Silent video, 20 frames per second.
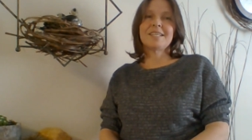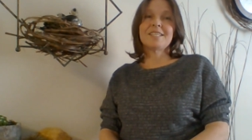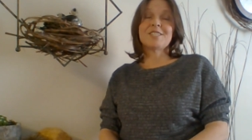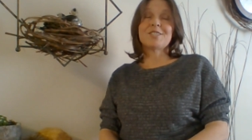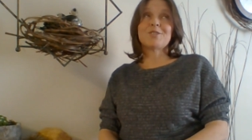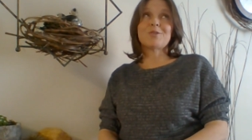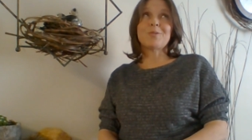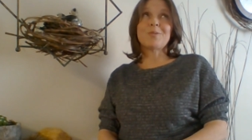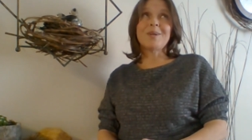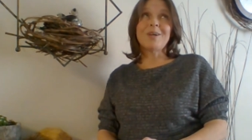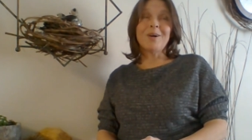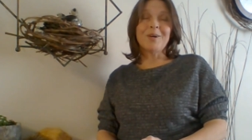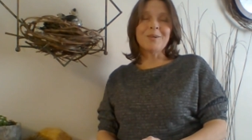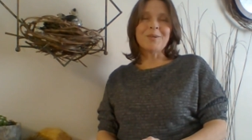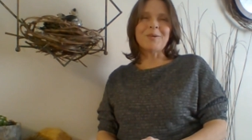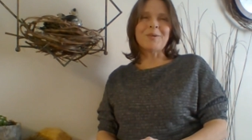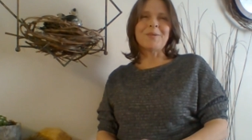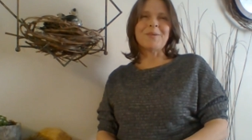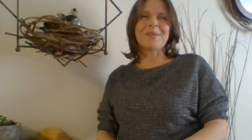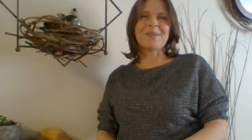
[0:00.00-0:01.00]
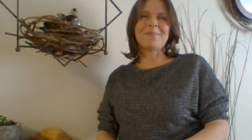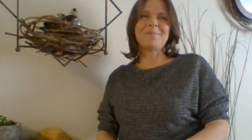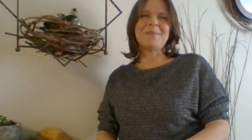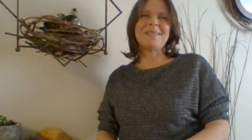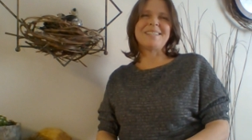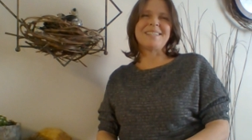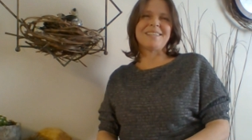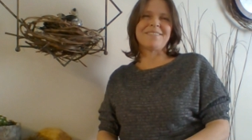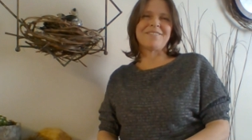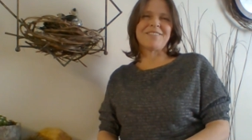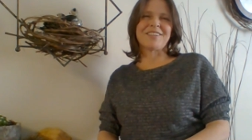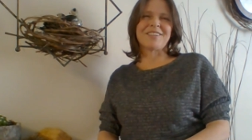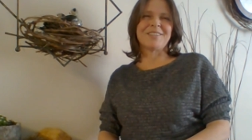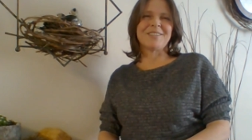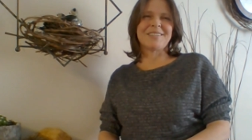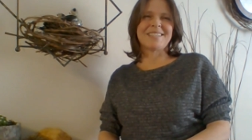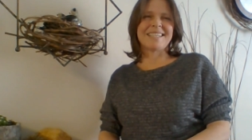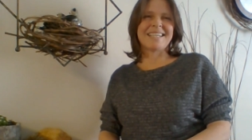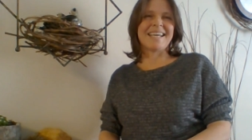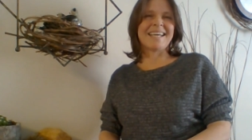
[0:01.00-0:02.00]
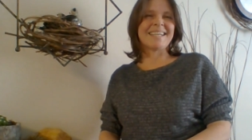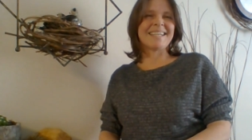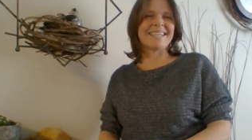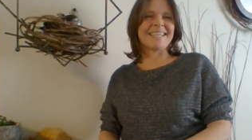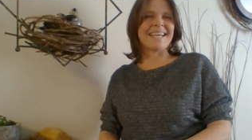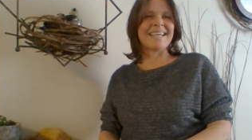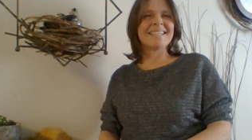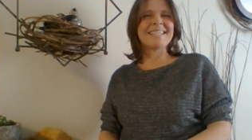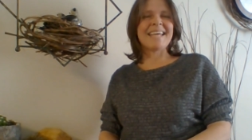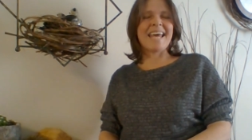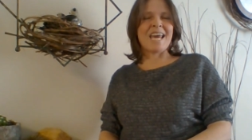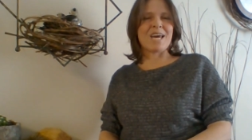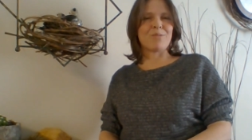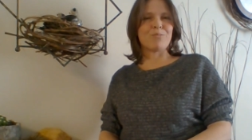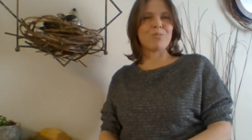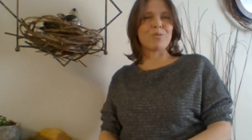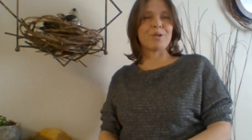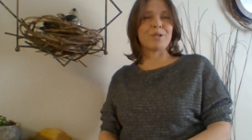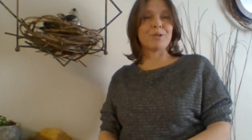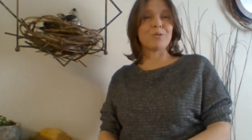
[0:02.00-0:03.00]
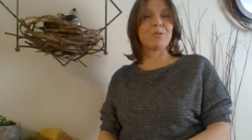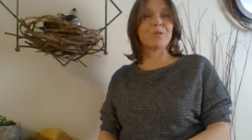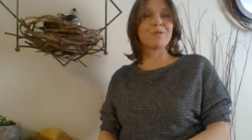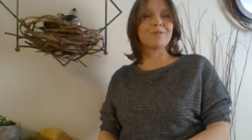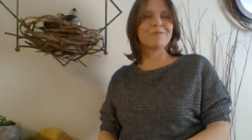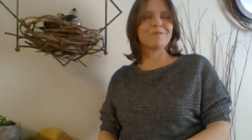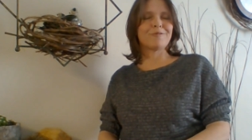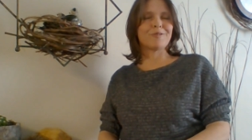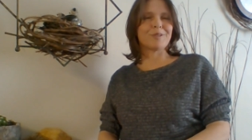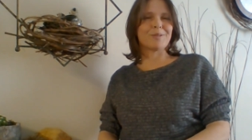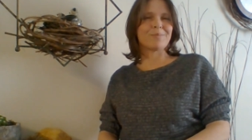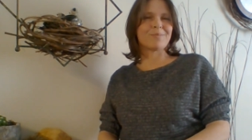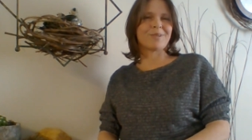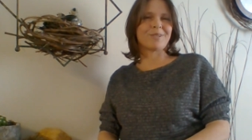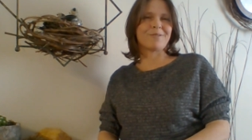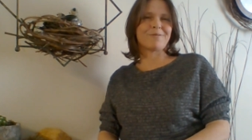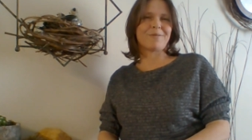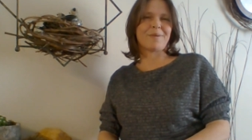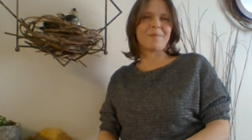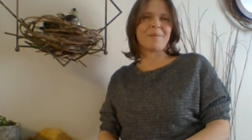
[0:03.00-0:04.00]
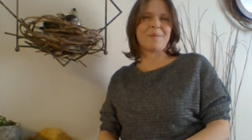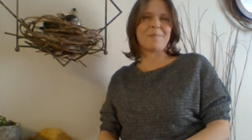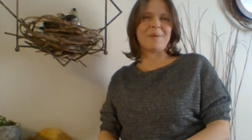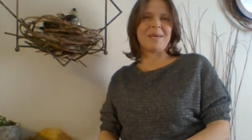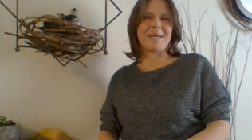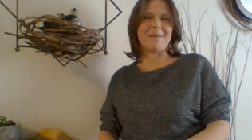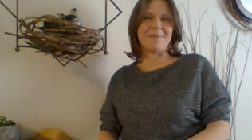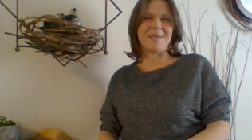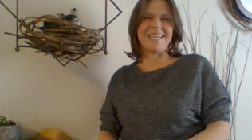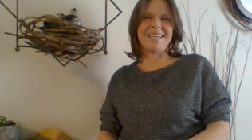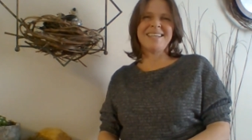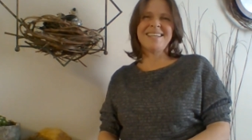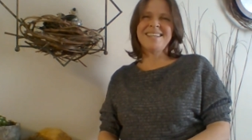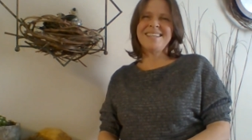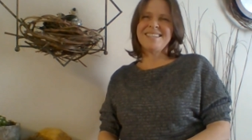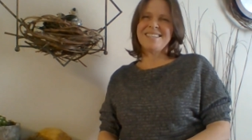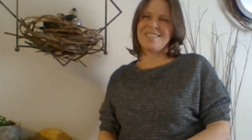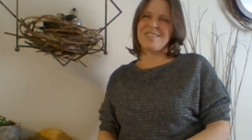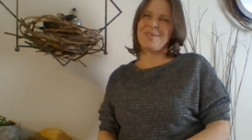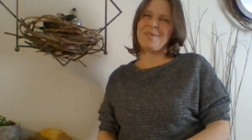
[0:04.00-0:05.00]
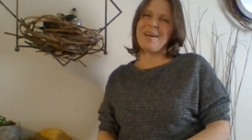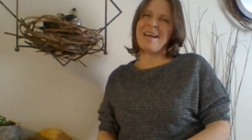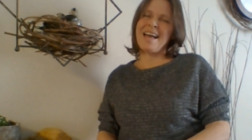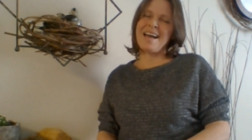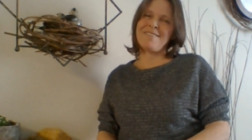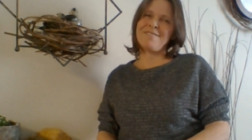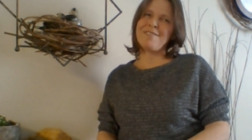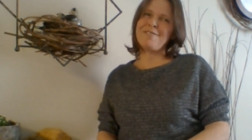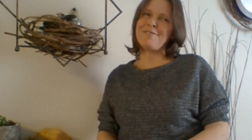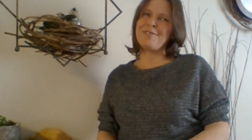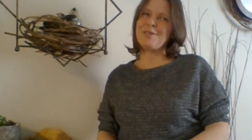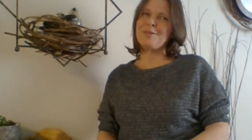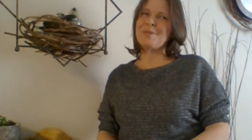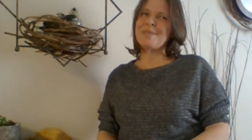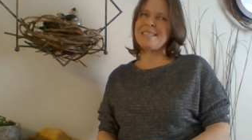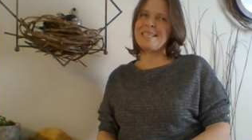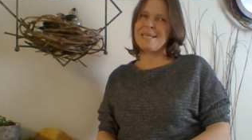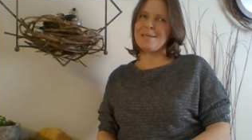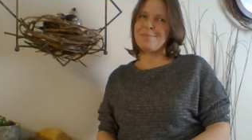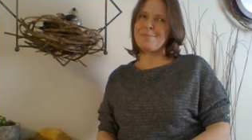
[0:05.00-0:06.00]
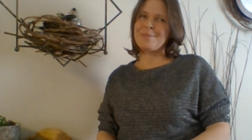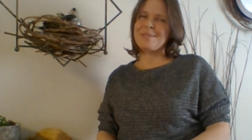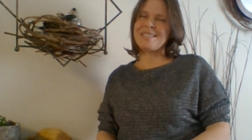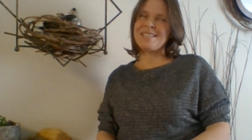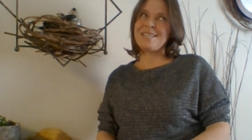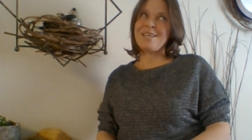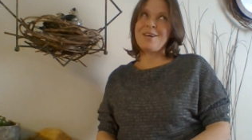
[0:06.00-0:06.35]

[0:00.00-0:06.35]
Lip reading: So we all know it can be difficult to get a nice handprint or a footprint from a baby. So I have a few tips.